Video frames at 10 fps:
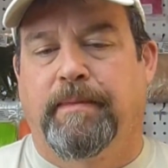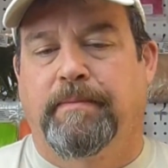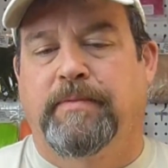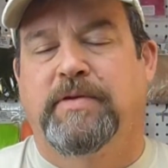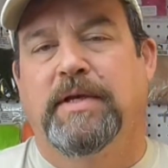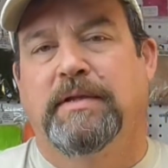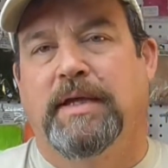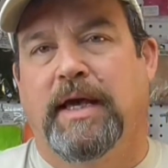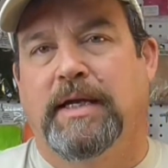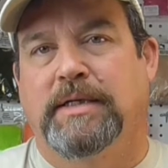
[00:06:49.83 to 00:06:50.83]

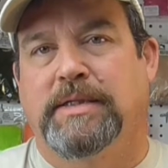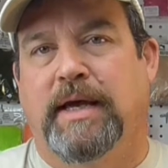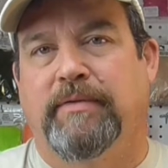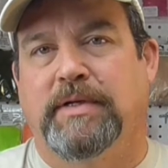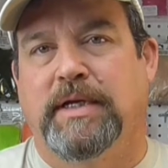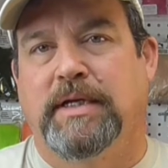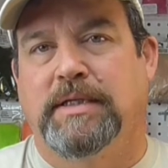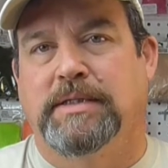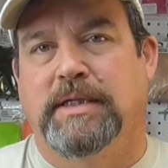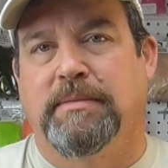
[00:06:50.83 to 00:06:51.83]
Synthetics have a
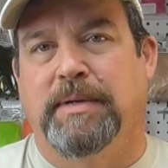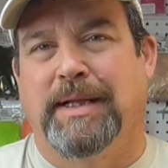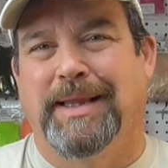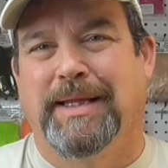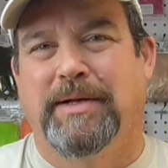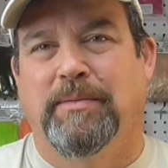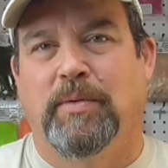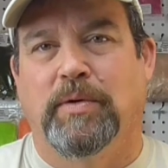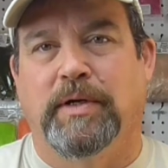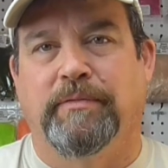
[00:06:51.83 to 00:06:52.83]
tendency to be a little
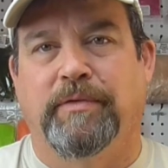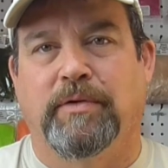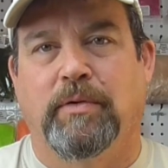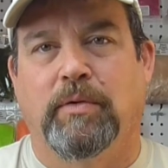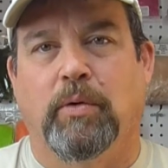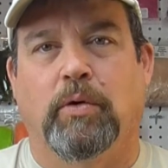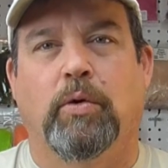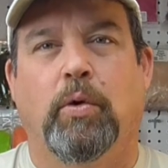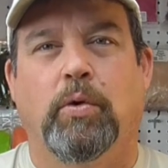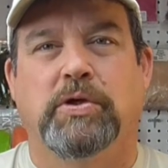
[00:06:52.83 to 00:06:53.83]
more difficult, or
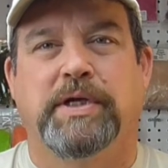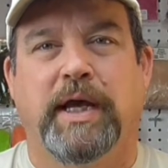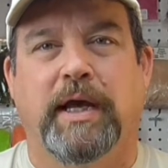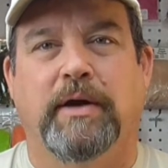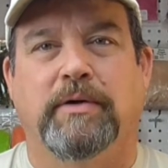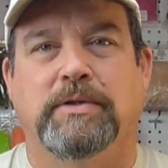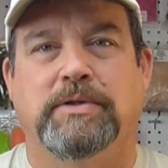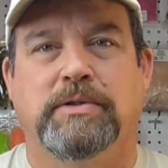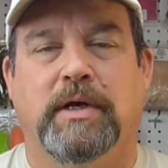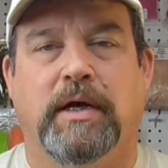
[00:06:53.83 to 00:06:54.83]
coarse
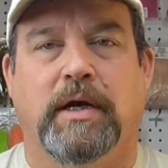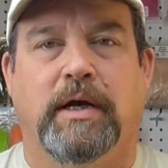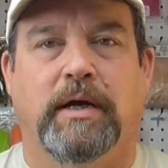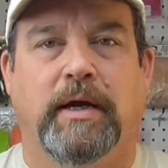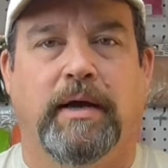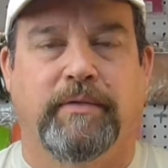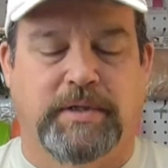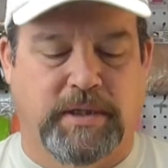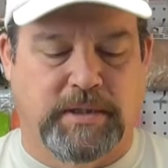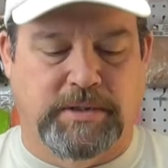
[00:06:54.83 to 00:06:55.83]
hairs have a
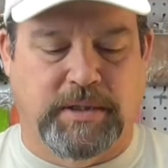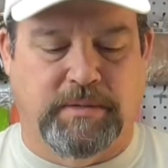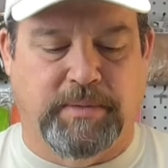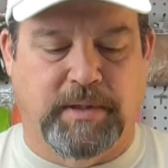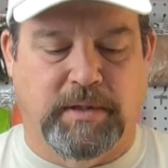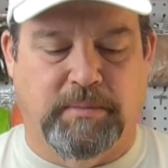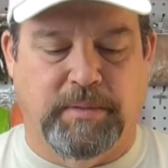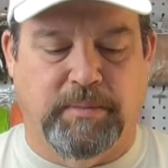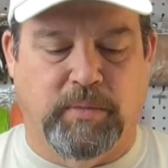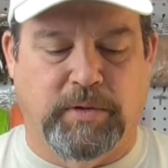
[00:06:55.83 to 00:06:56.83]
tendency to be a little
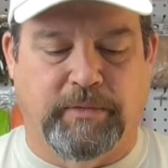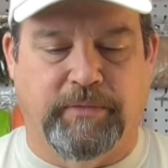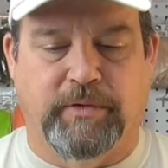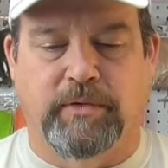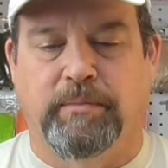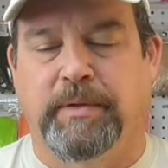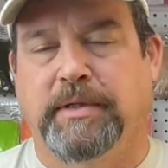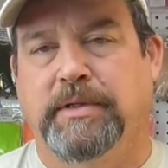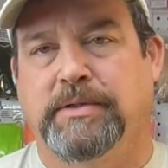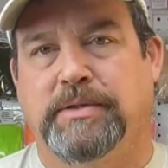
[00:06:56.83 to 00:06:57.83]
bit more difficult, but
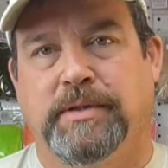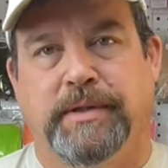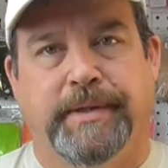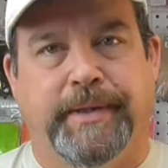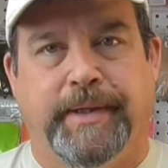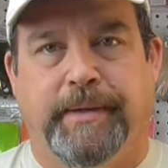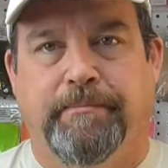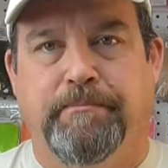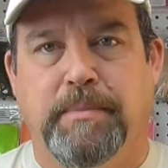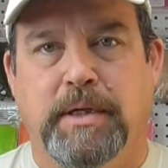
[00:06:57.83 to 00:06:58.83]
there's
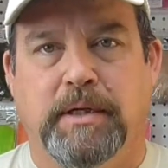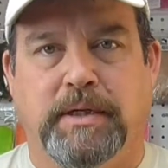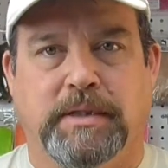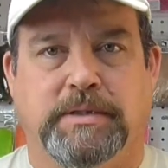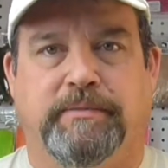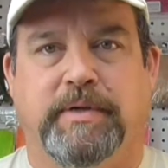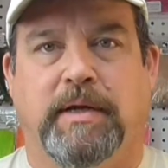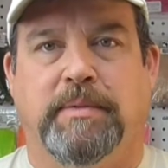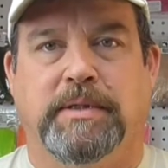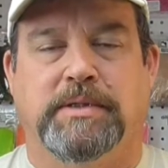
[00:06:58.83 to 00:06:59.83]
millions of
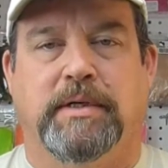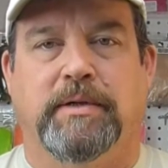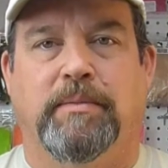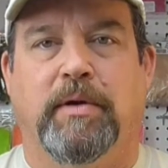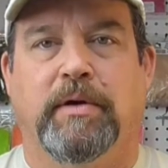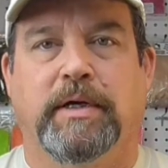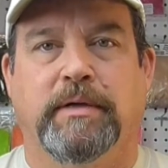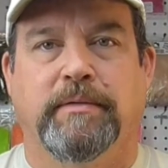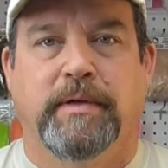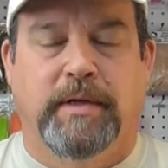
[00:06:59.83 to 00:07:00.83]
dubbings on the
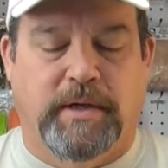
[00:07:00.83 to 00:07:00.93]
market.